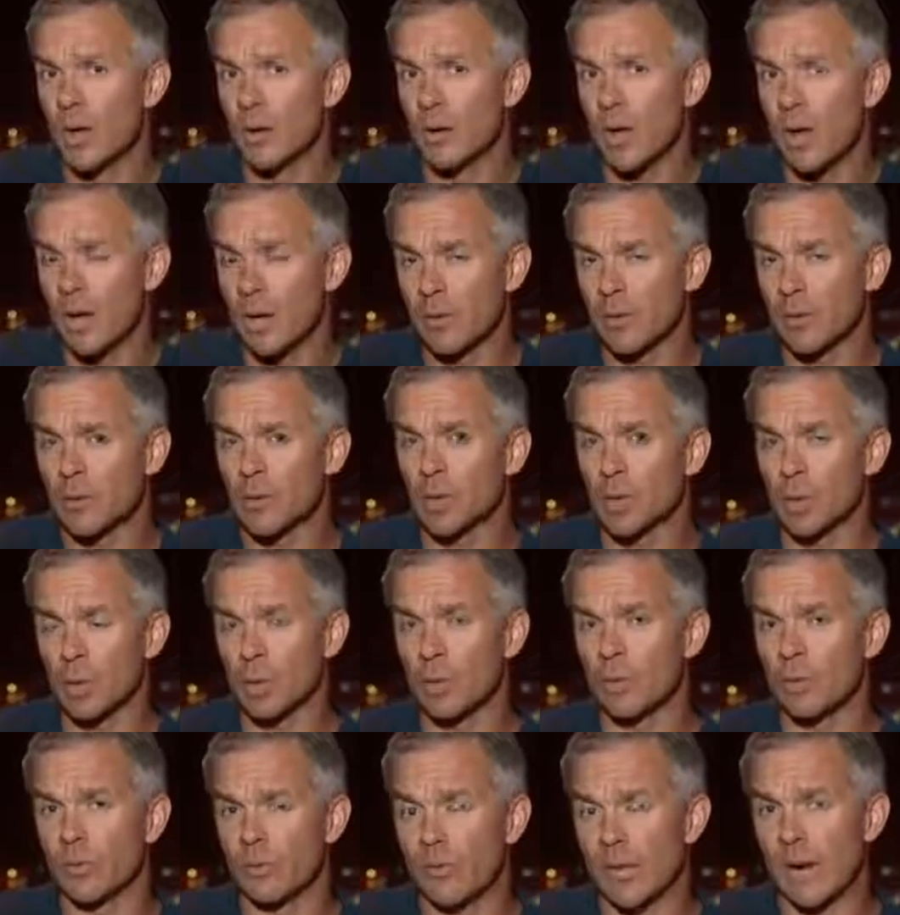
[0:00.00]
Kind of the
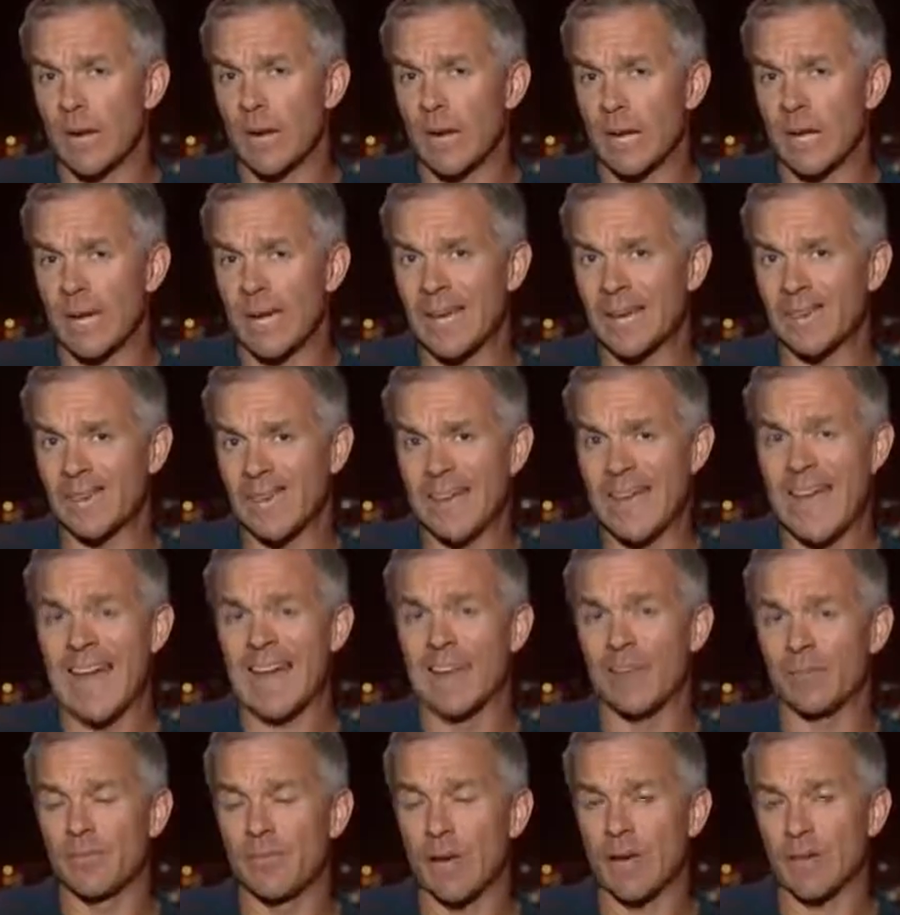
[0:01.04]
jewel, frankly, in the
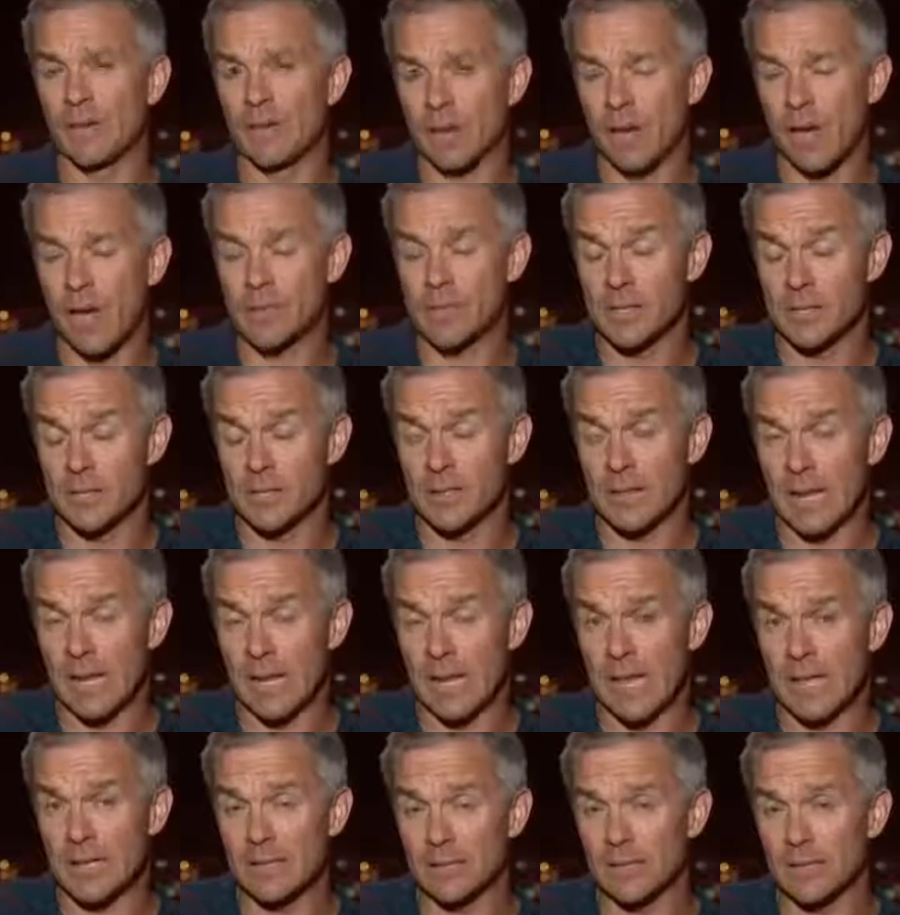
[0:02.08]
caliphate that ISIS
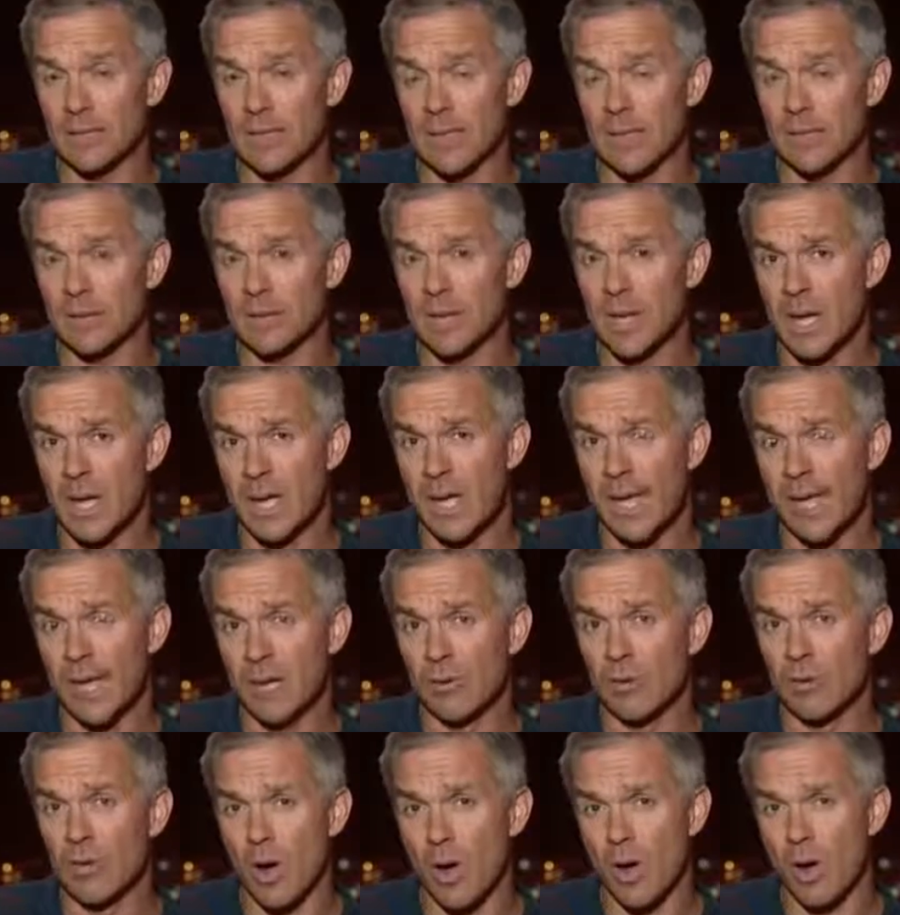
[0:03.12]
declared themselves in
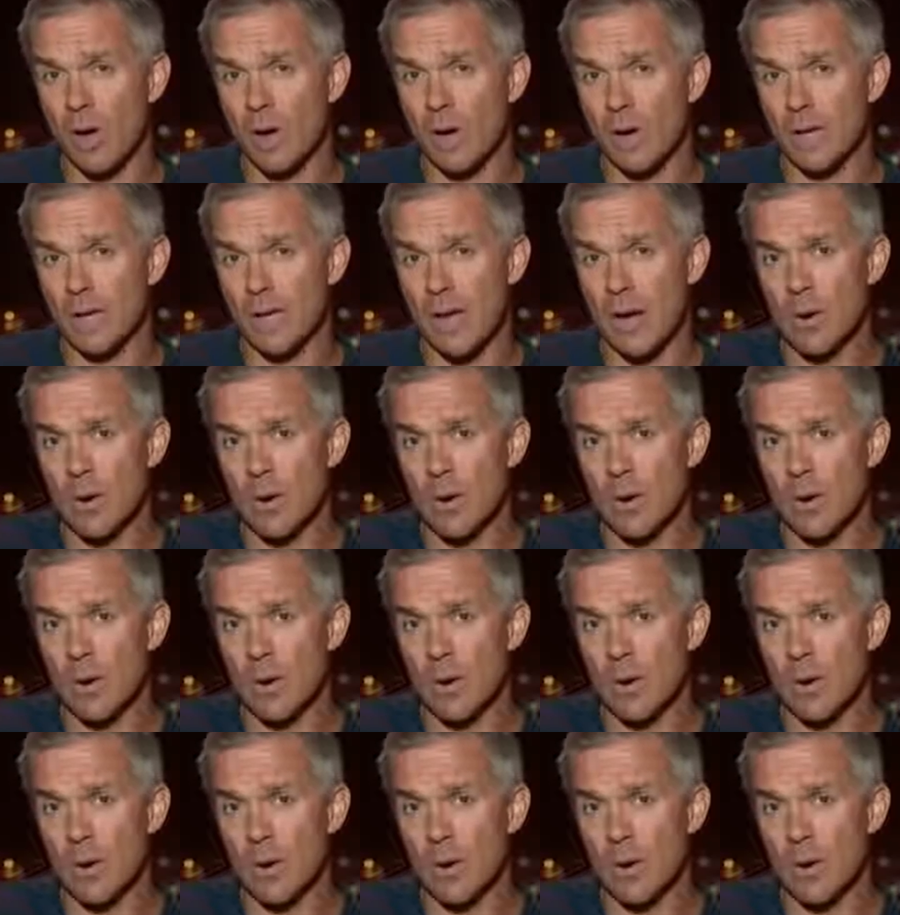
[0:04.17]
Iraq.